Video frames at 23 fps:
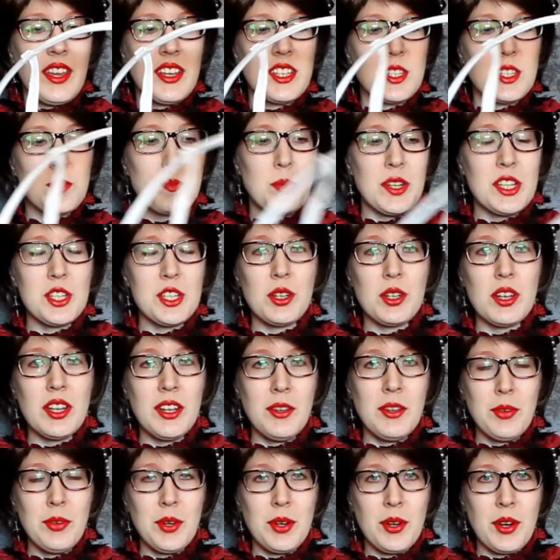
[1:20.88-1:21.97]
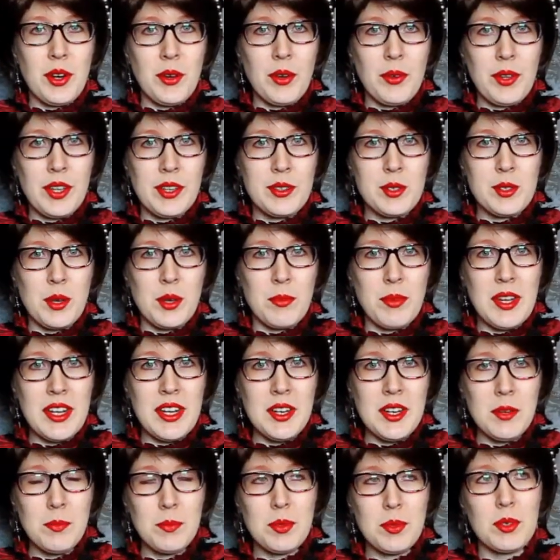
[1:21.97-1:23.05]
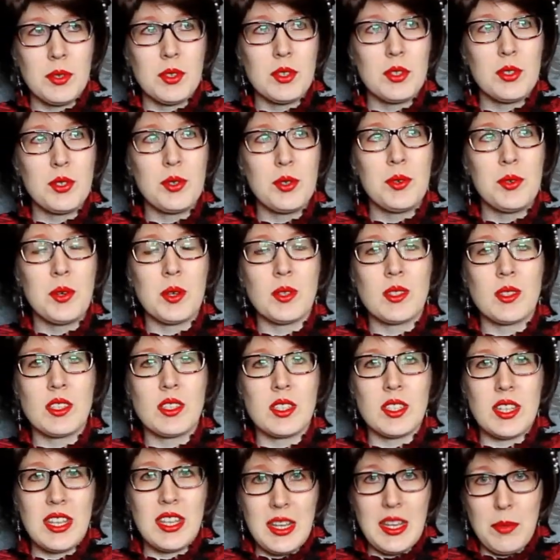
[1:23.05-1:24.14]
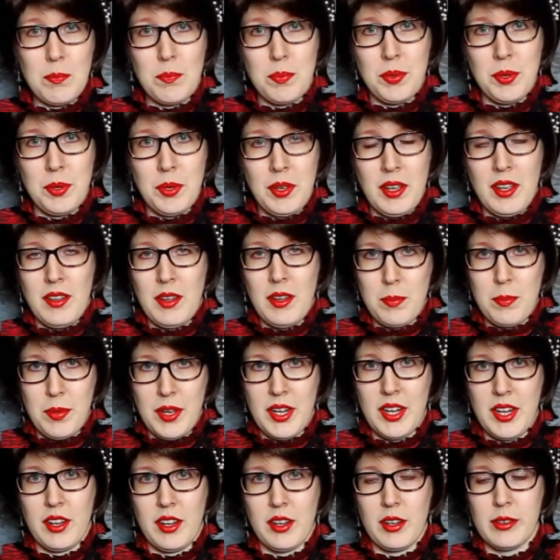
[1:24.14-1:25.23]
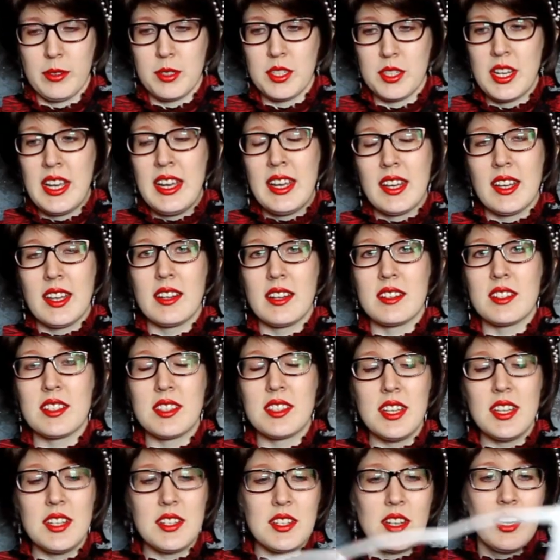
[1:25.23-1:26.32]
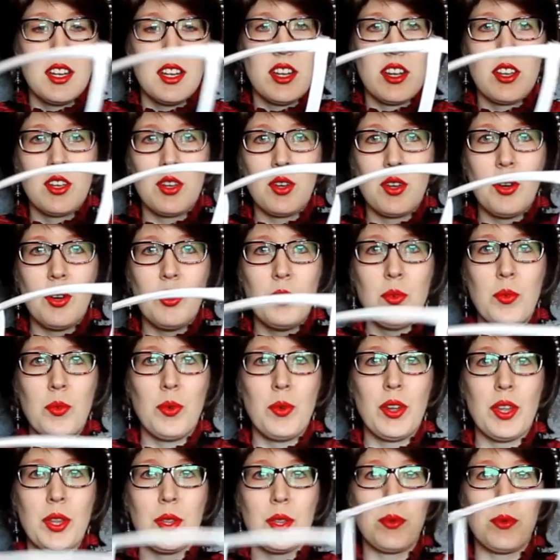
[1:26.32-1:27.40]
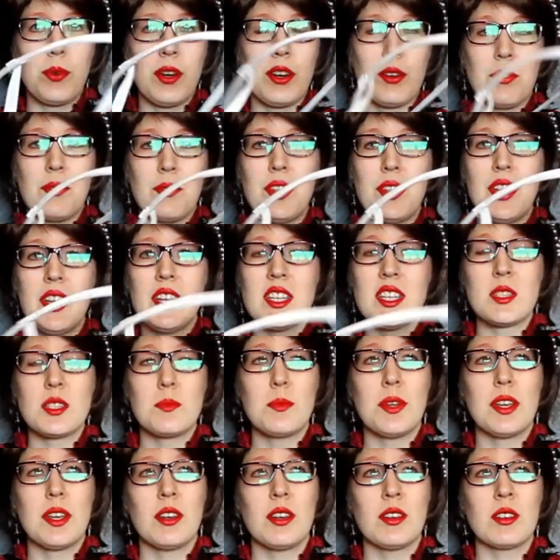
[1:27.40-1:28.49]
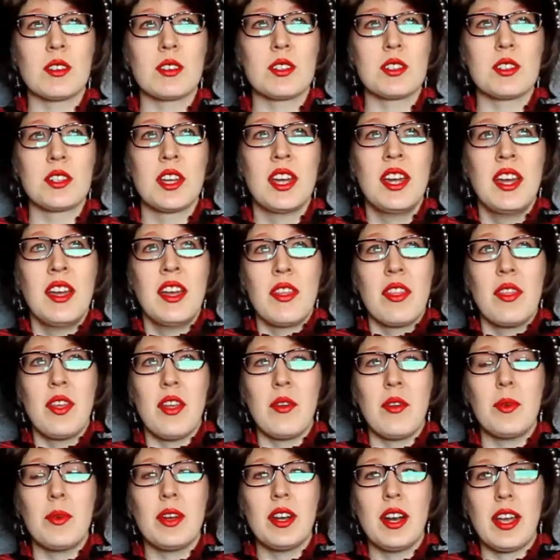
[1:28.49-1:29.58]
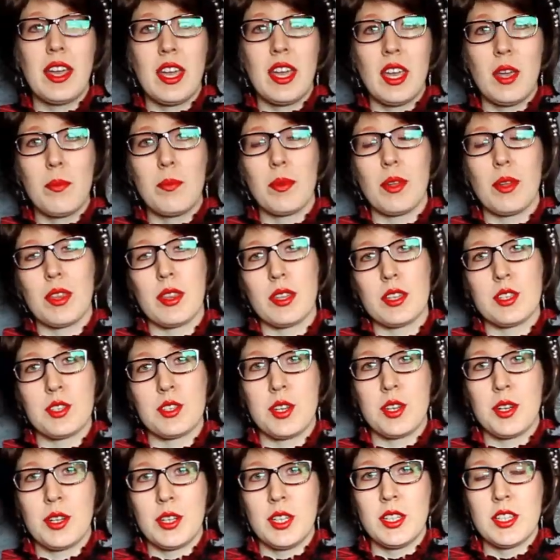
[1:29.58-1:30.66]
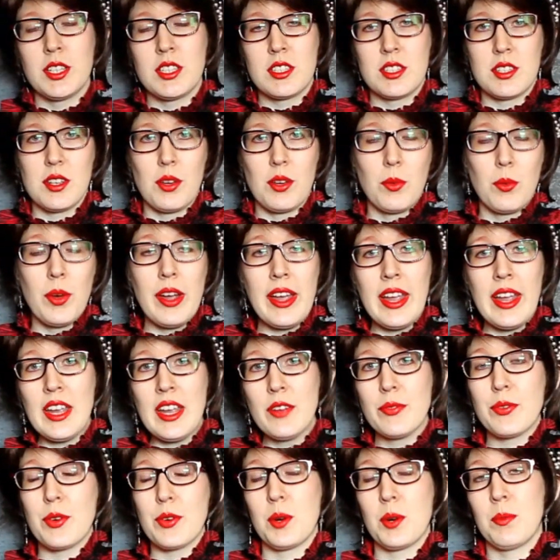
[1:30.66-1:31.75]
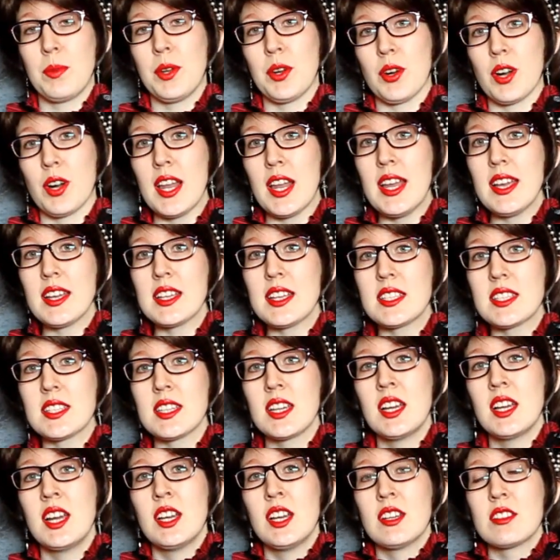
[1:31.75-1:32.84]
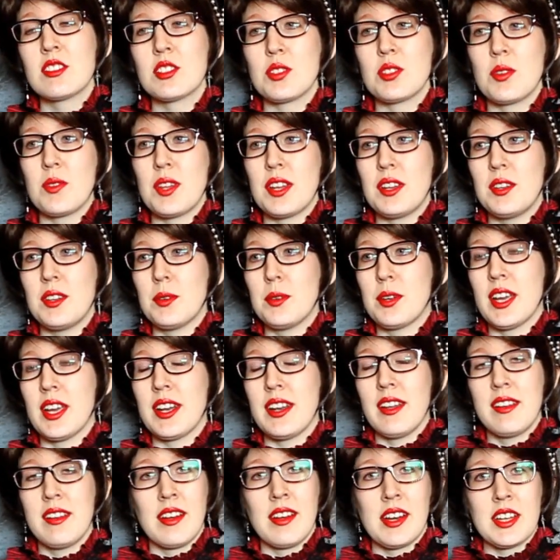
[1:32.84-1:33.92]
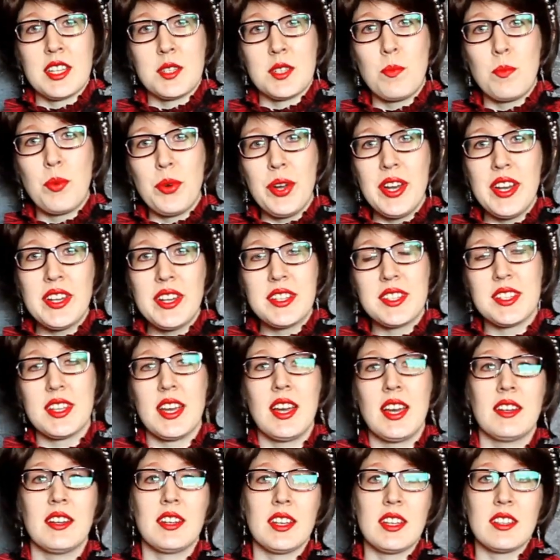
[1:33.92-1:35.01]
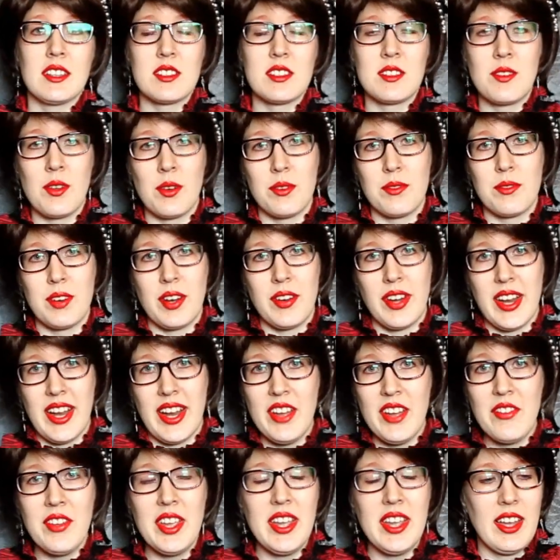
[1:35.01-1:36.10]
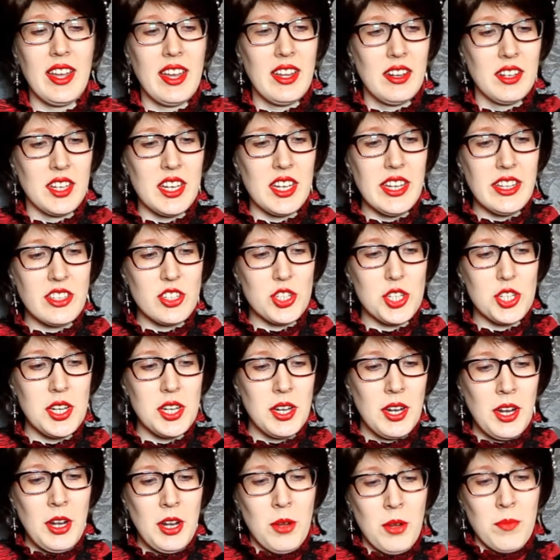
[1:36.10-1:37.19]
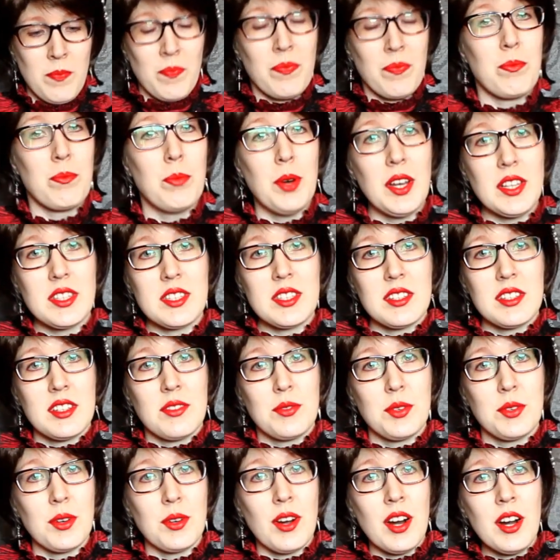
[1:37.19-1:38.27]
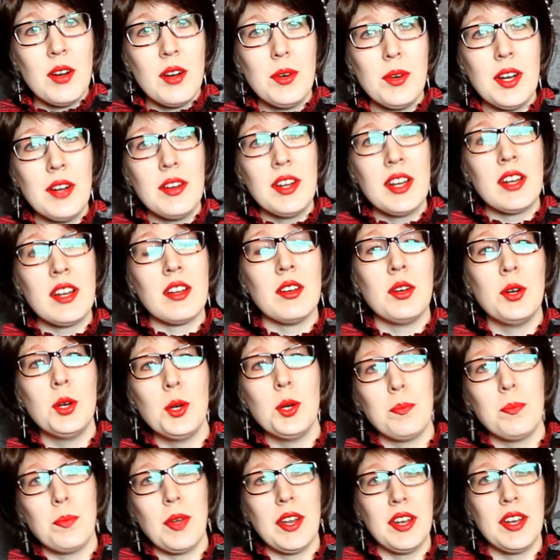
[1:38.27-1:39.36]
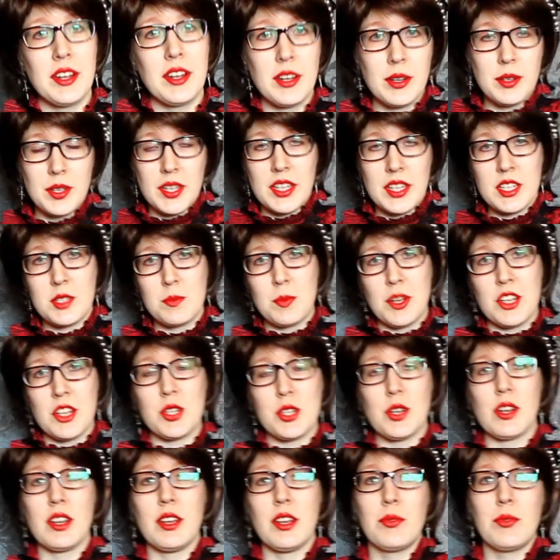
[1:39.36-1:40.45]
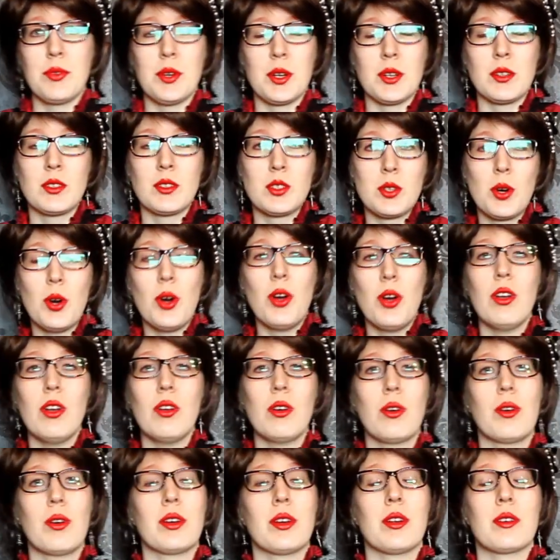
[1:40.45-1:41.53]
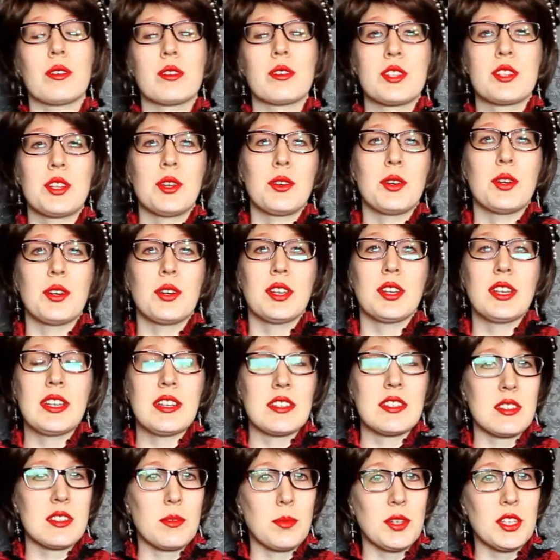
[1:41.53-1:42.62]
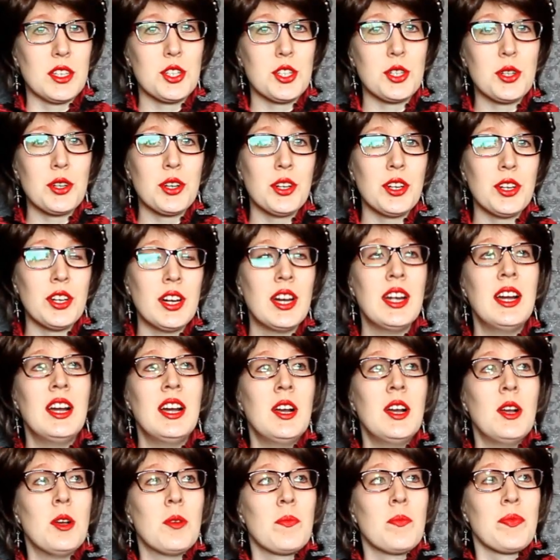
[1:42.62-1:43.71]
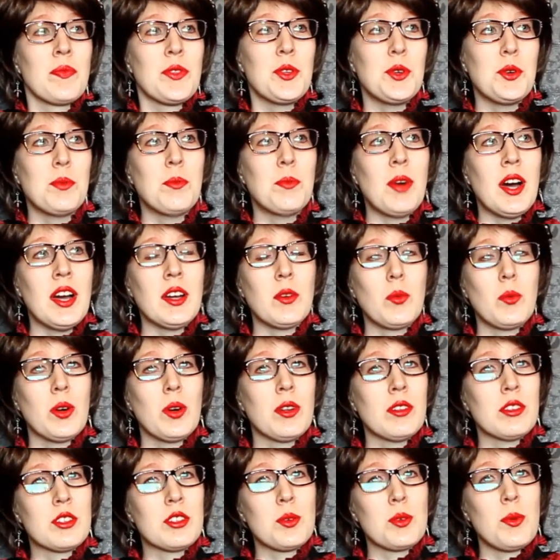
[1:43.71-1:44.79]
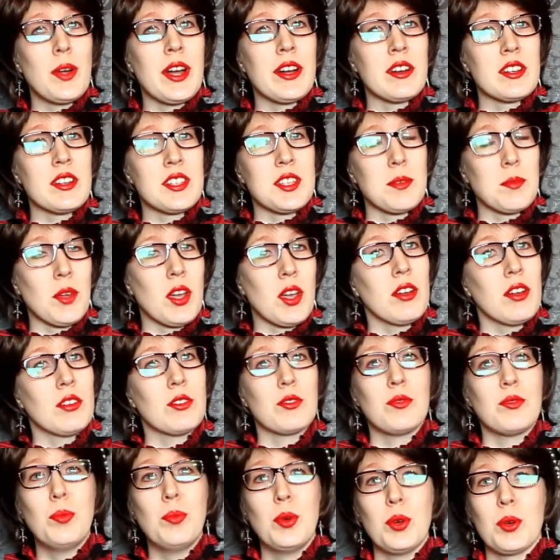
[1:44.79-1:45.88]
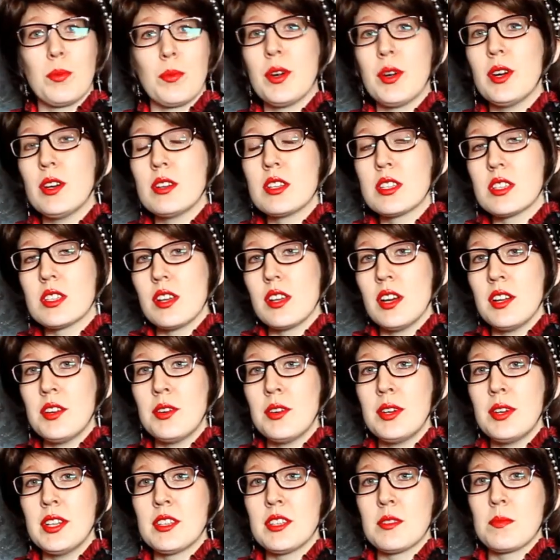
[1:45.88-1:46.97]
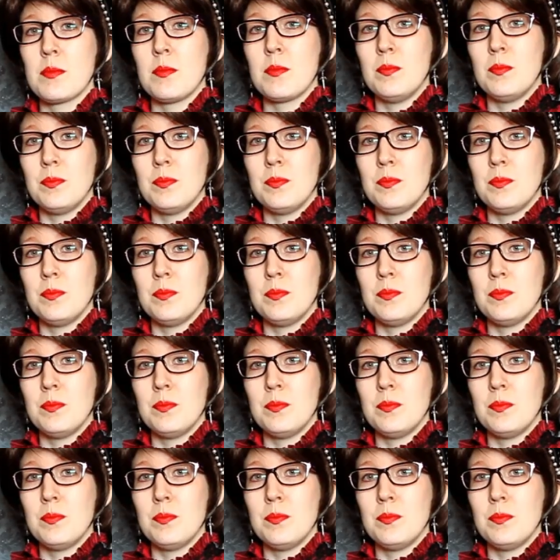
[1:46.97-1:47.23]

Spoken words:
especially if you're going to a meetup, do not skip a petticoat. Instead, go with one of these, because they will keep the skirts away from your legs so that you get a nice breeze and it's not very heavy and itchy. But if you are wearing a hoop petticoat, especially if you're tall or your skirt is a bit shorter, you might want to wear some kind of bloomers under it.